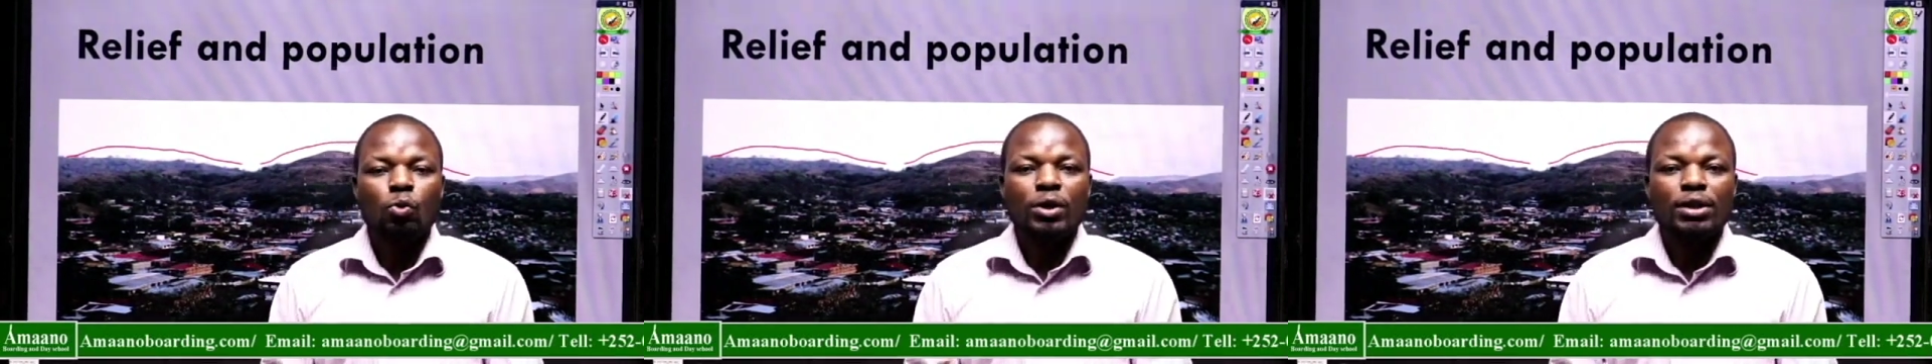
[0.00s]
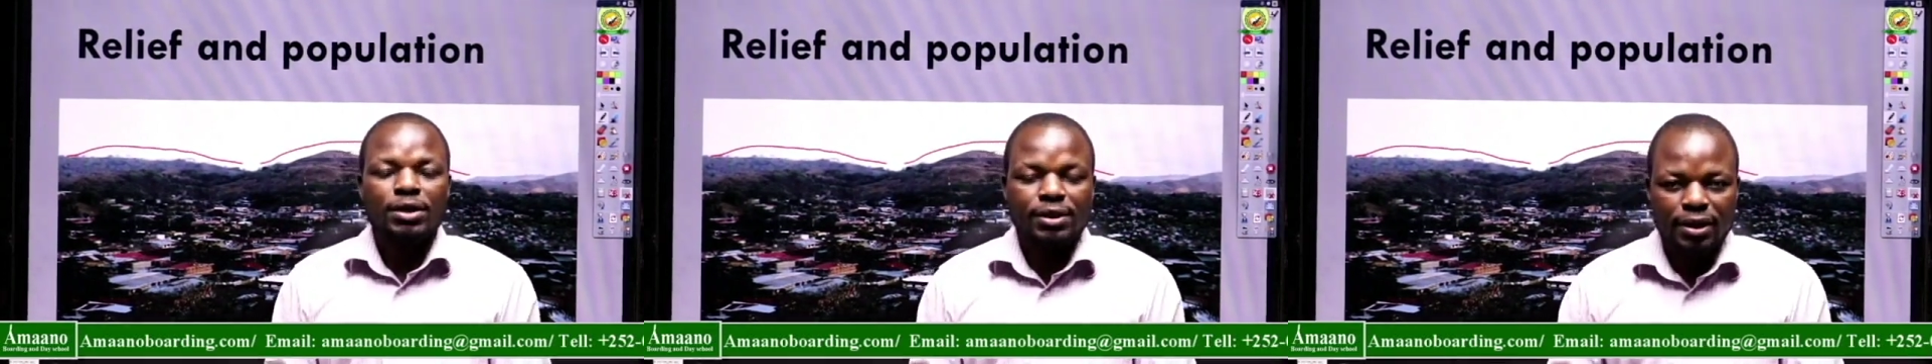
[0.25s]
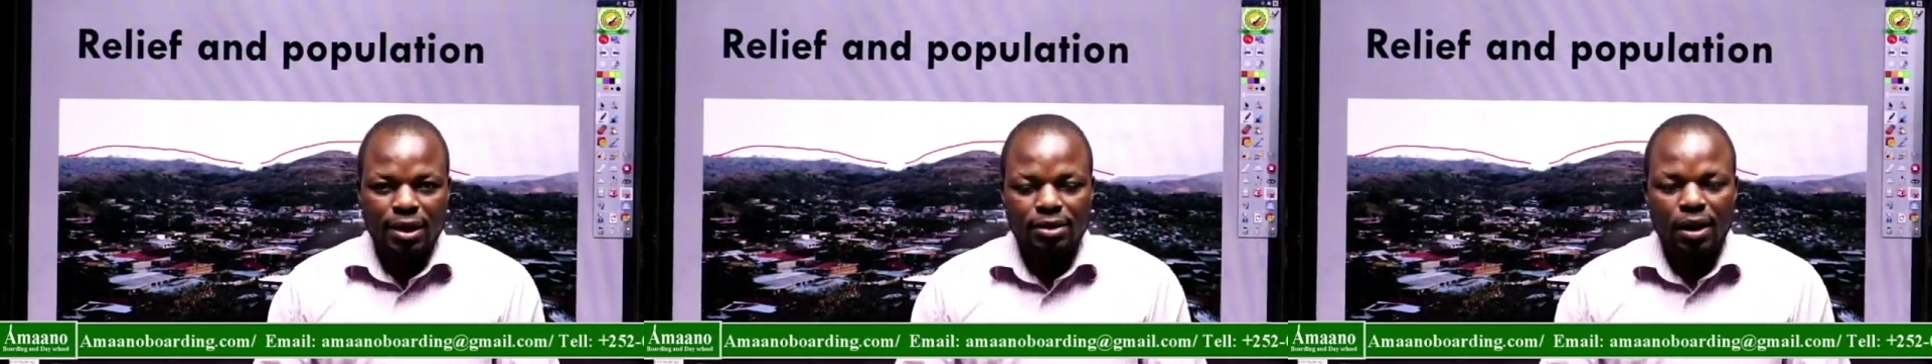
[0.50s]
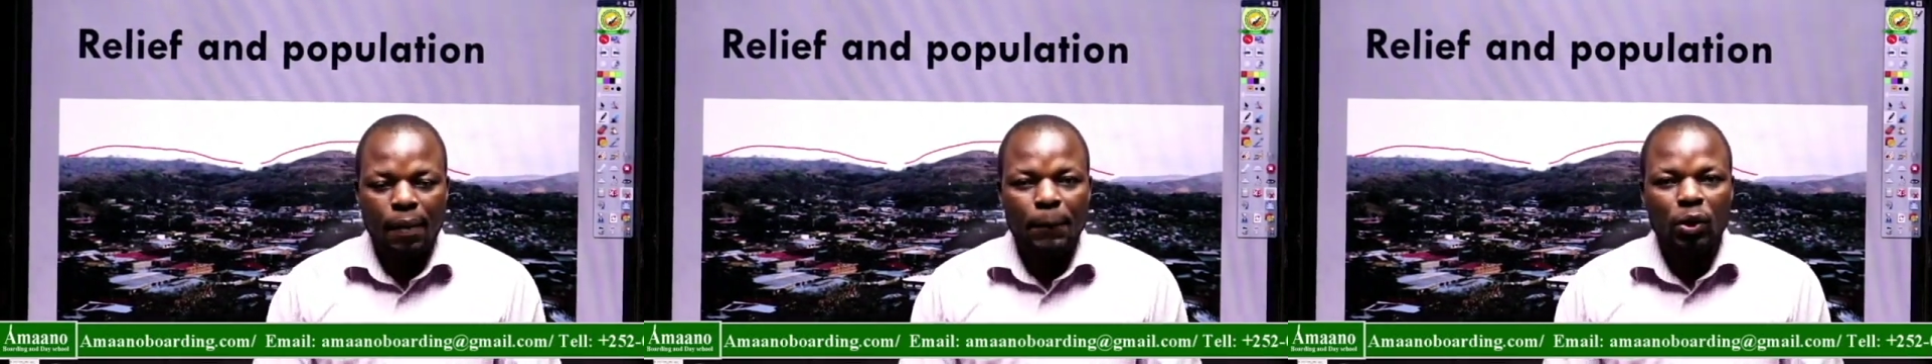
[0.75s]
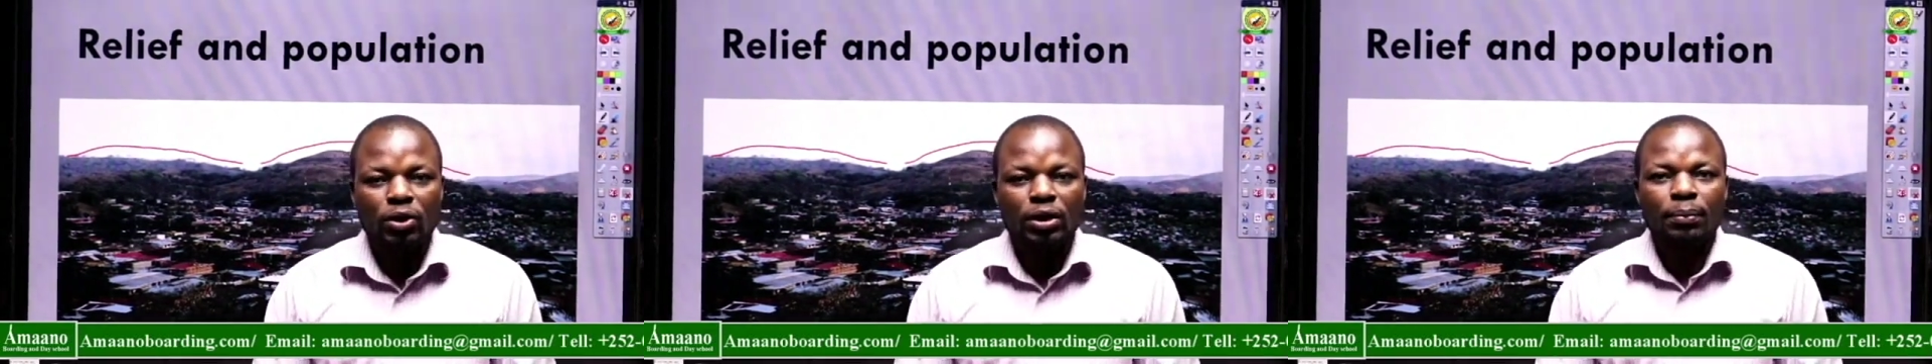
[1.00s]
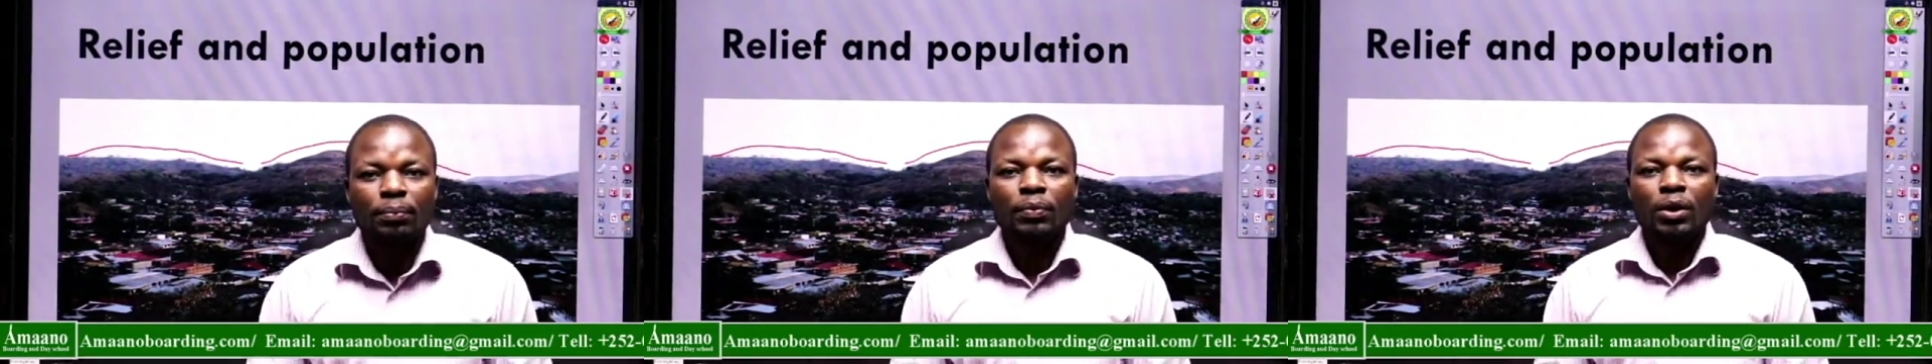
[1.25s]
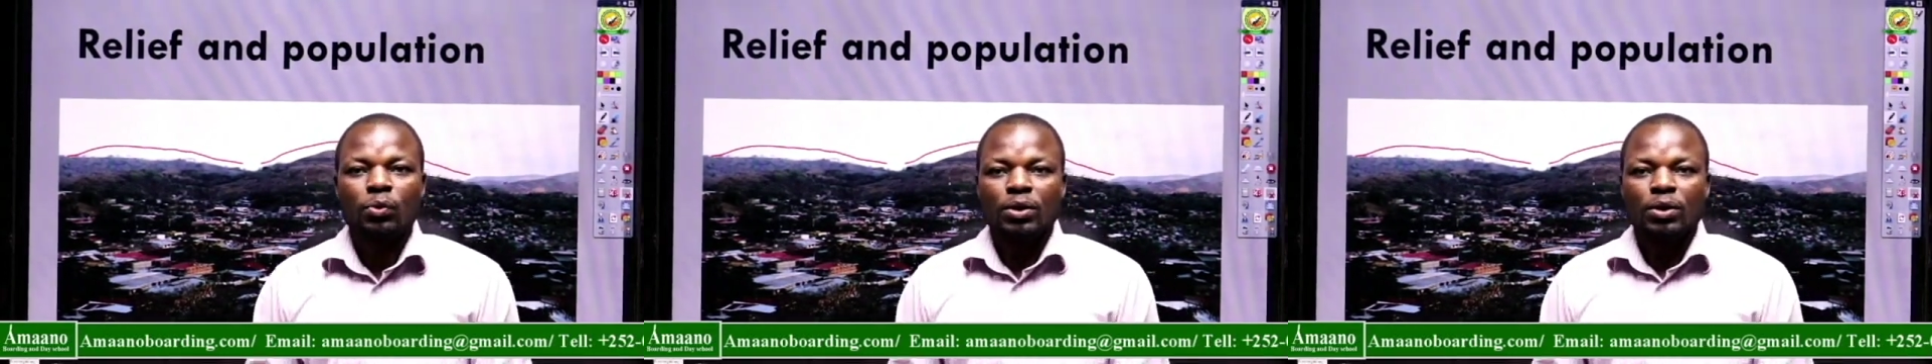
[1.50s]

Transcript: we discussed about them,